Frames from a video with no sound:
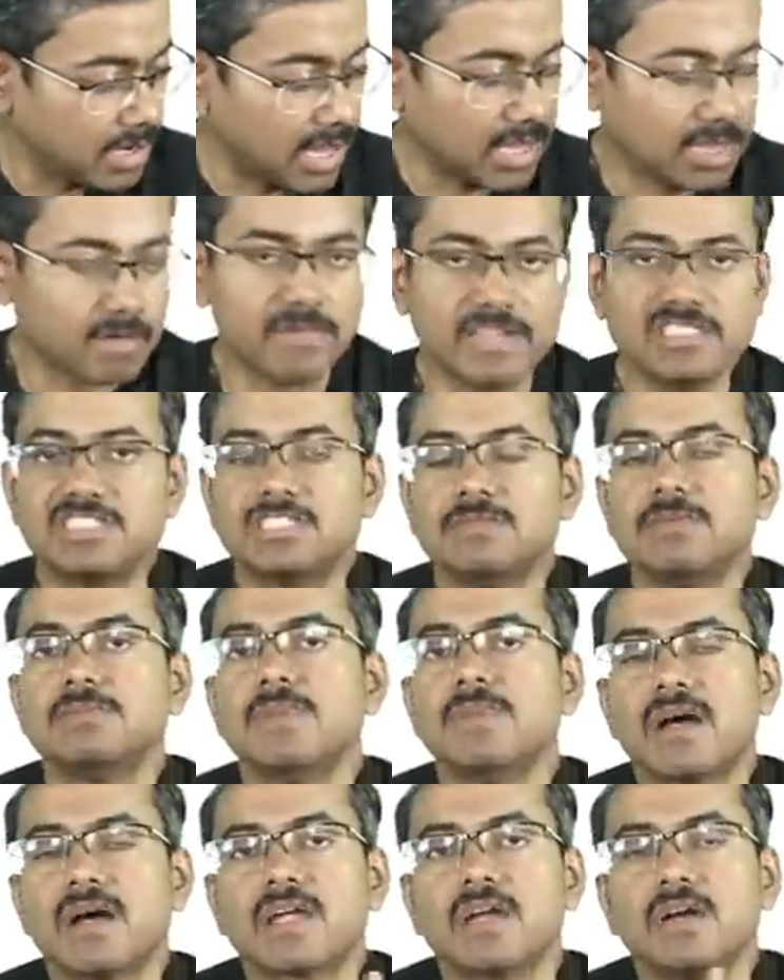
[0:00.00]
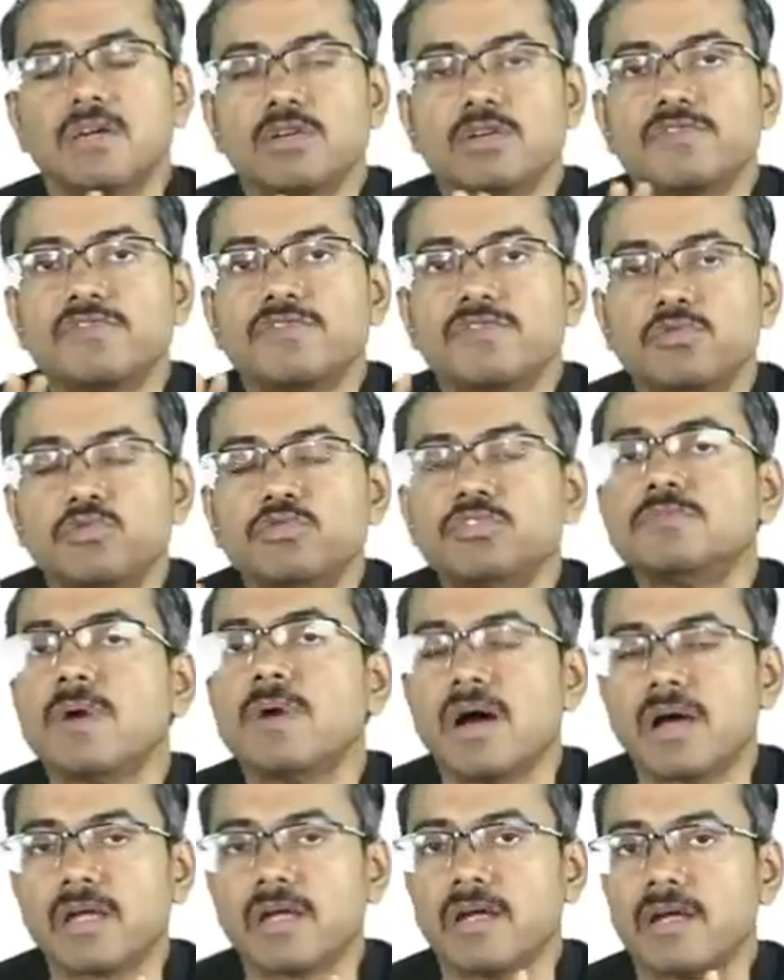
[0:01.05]
like a vegetable market or a fruit
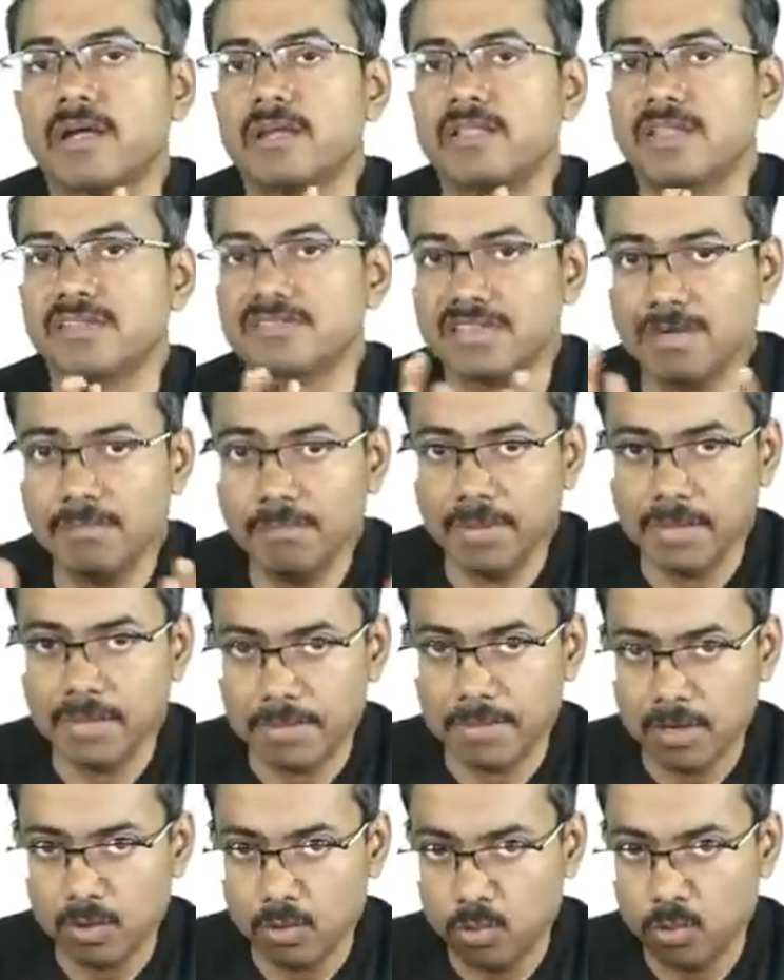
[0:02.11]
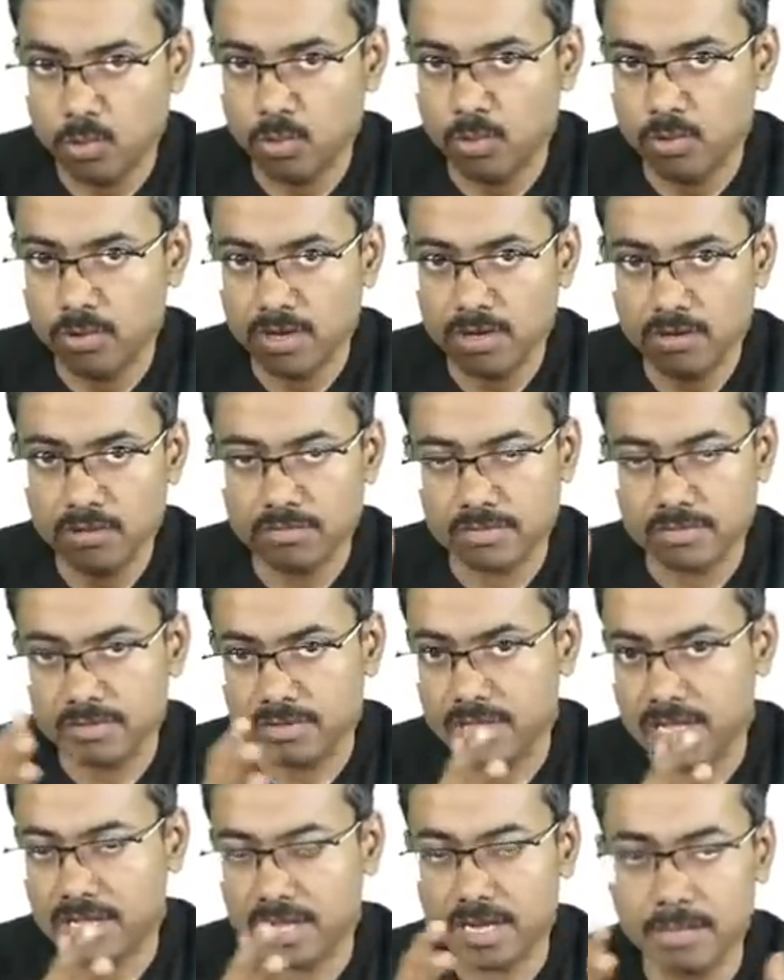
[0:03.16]
market, there are some people who, you know,
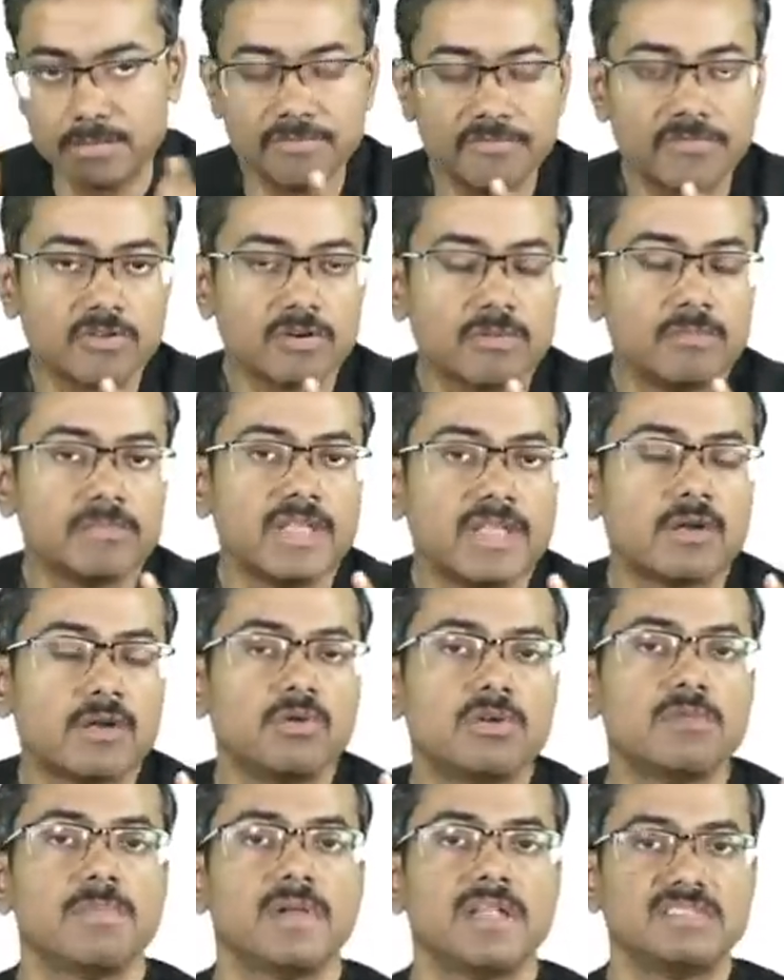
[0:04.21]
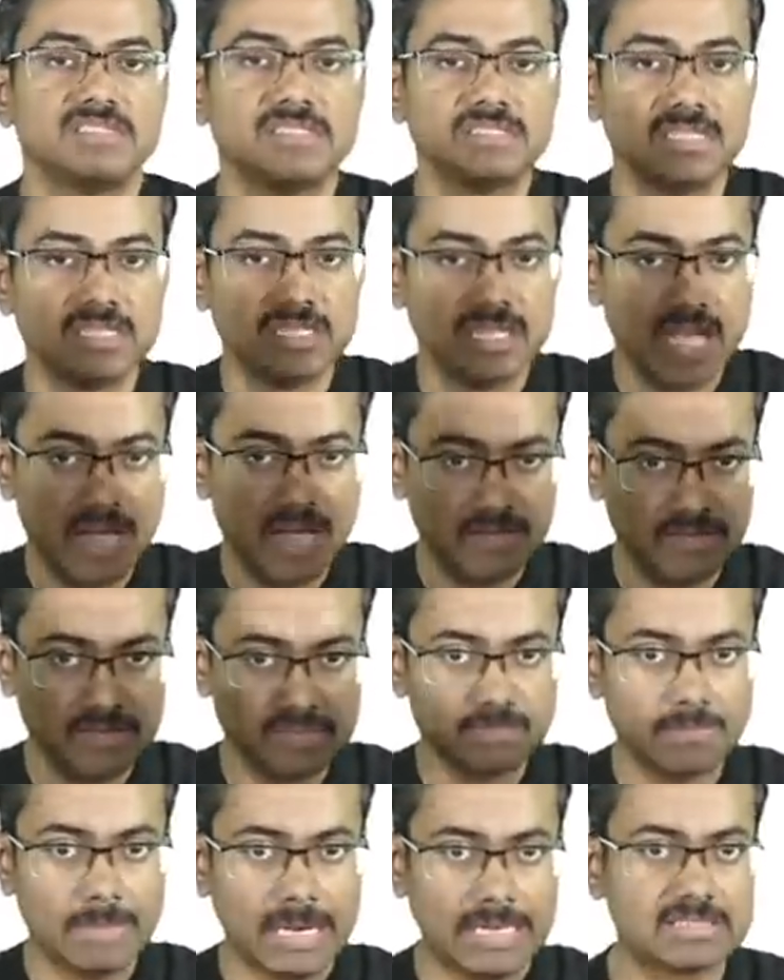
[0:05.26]
they come from their own places and they have
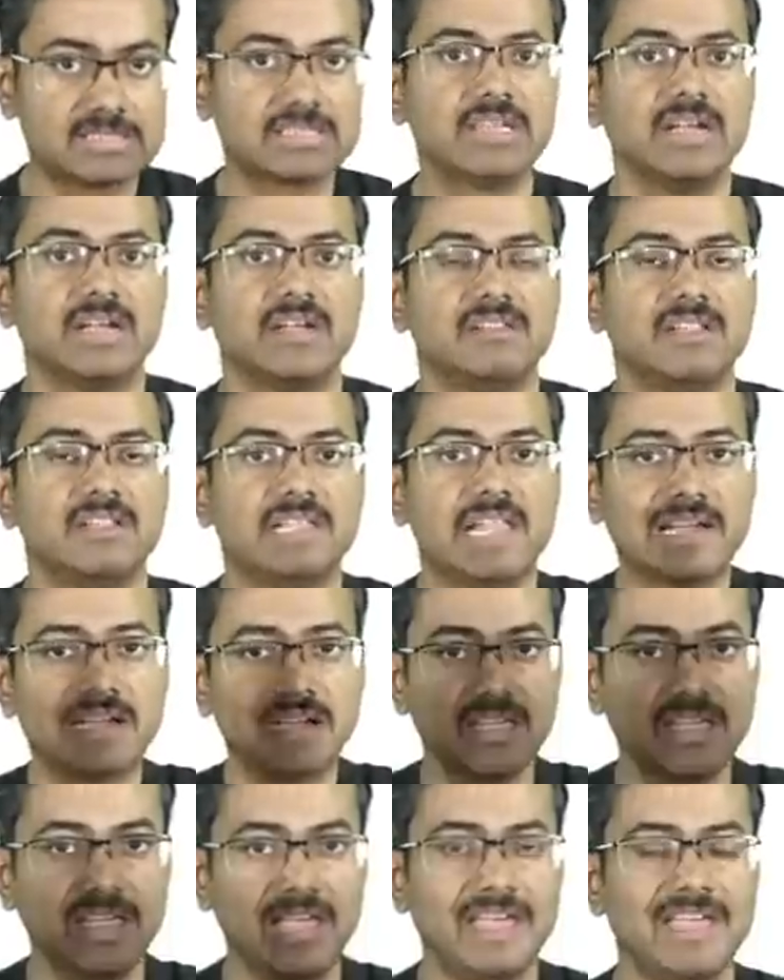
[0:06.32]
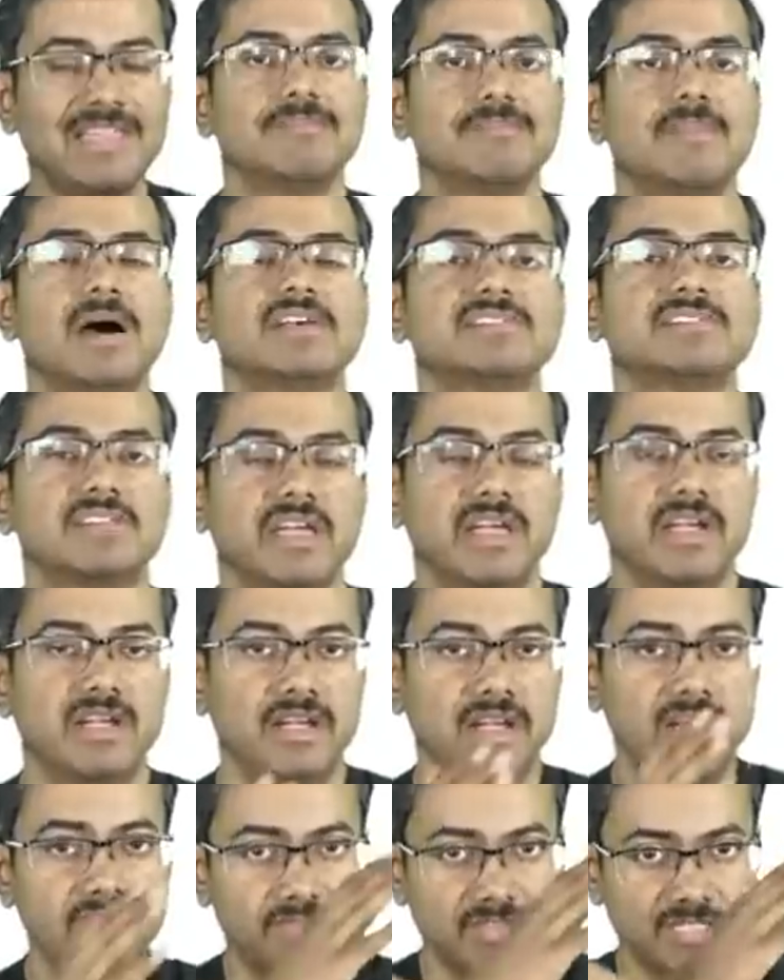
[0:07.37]
this basket. They're like a cane basket,
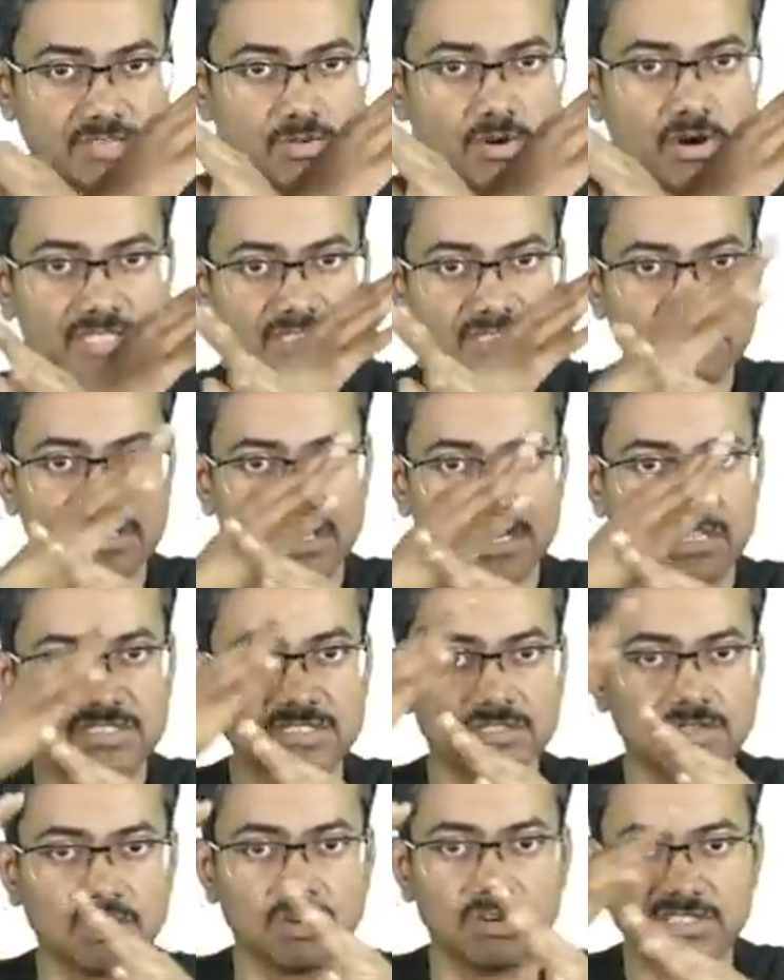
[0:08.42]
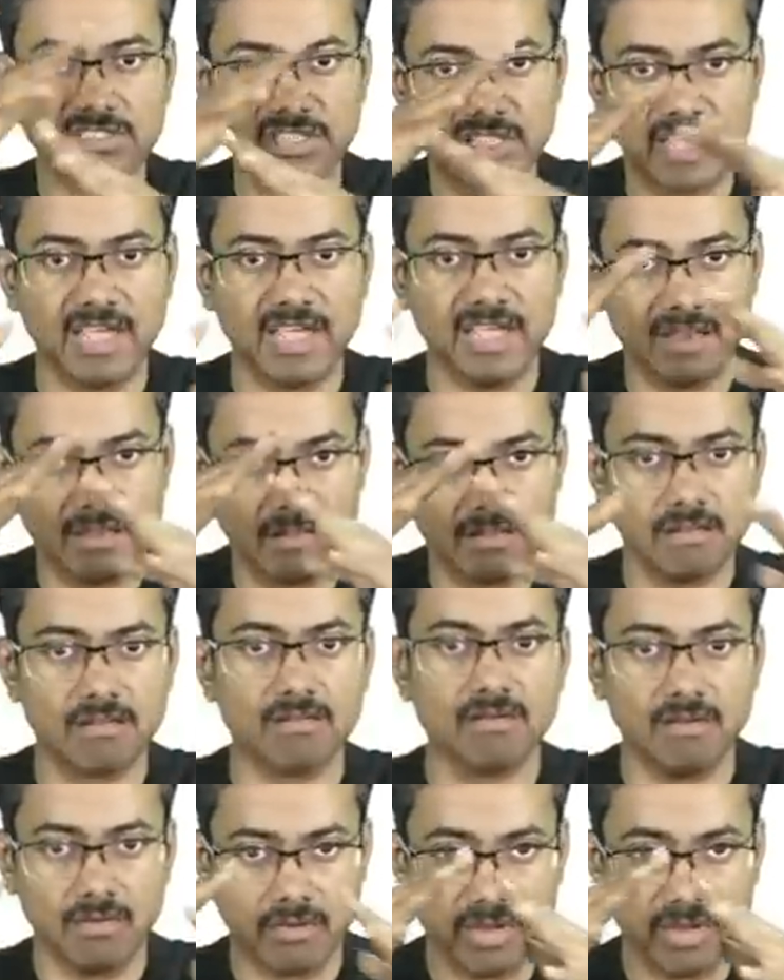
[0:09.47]
right? Which has got this crisscross cane.